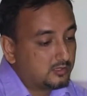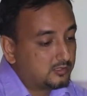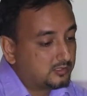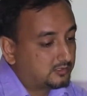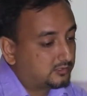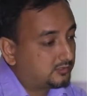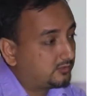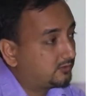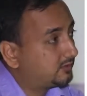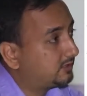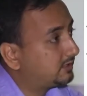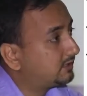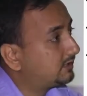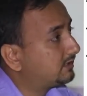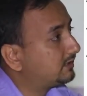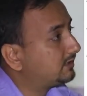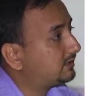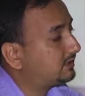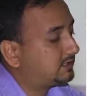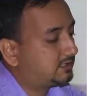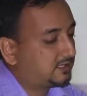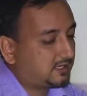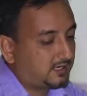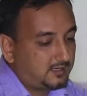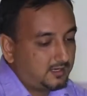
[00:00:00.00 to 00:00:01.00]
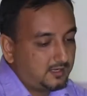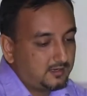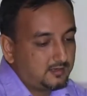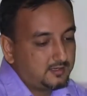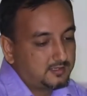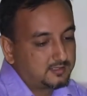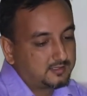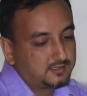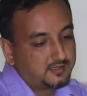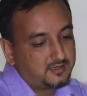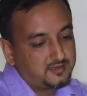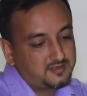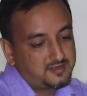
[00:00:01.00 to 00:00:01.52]
So the tunnel
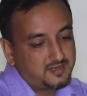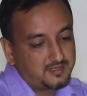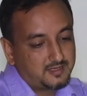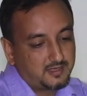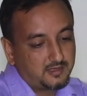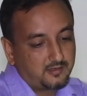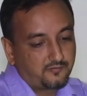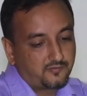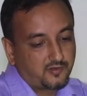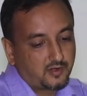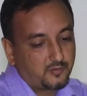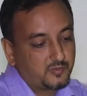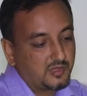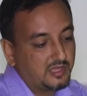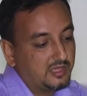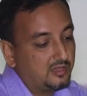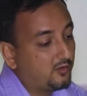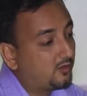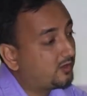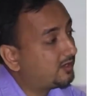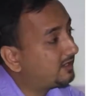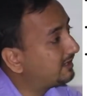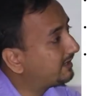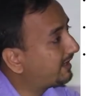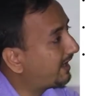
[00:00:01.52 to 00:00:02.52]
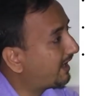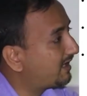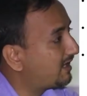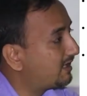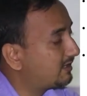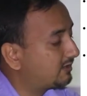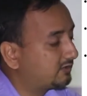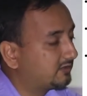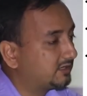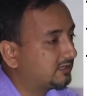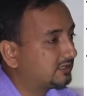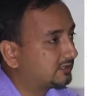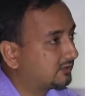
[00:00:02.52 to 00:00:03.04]
is created from the inguinal canal
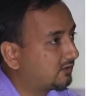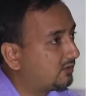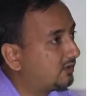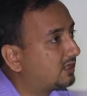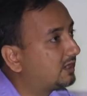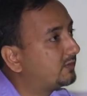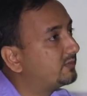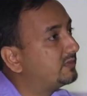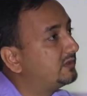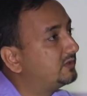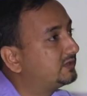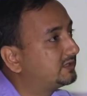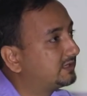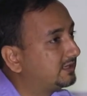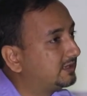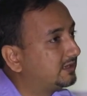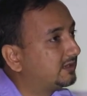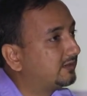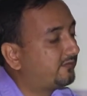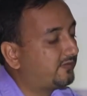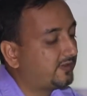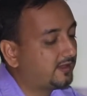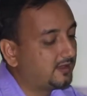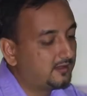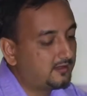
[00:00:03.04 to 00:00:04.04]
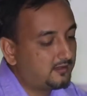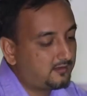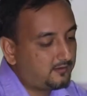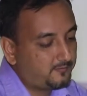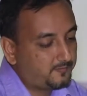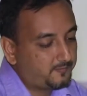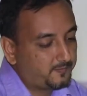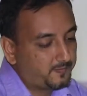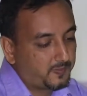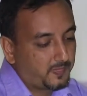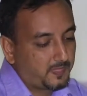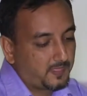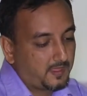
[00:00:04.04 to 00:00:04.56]
to the scrotum using a finger,
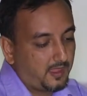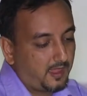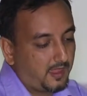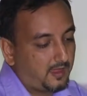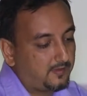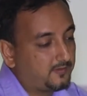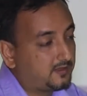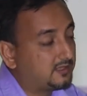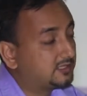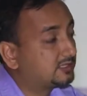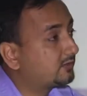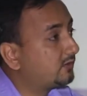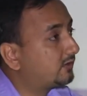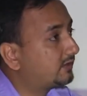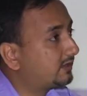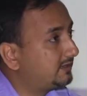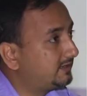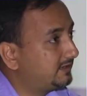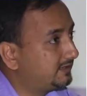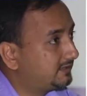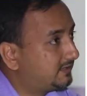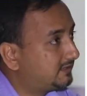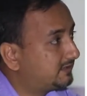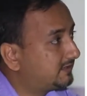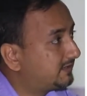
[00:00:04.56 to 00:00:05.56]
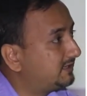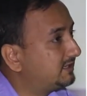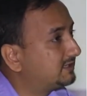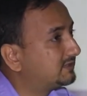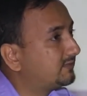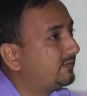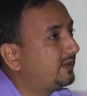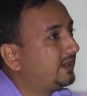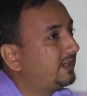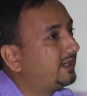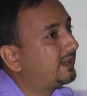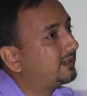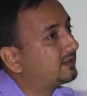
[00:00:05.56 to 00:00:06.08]
and the scrotal incision is
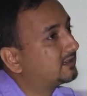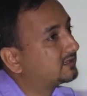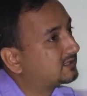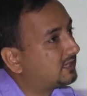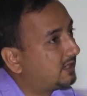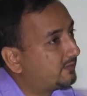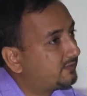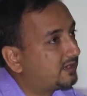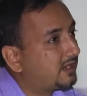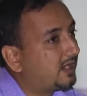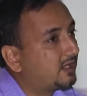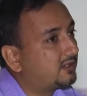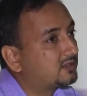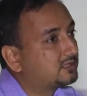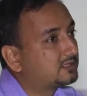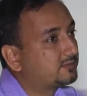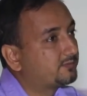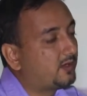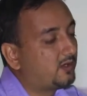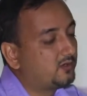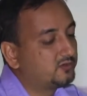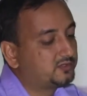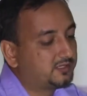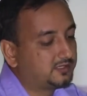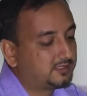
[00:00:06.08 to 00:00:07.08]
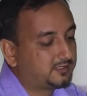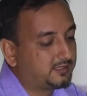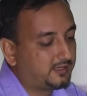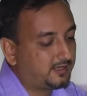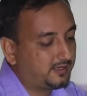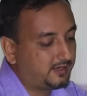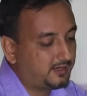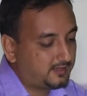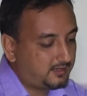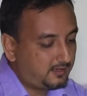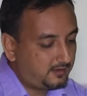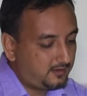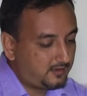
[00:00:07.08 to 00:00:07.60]
made and a subdartus pouch is
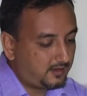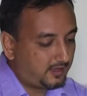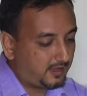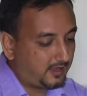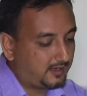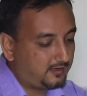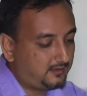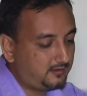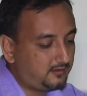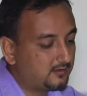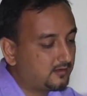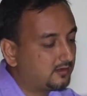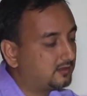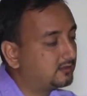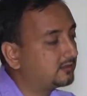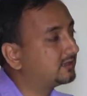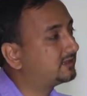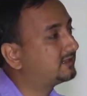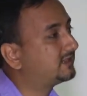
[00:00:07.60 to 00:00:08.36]
created, and the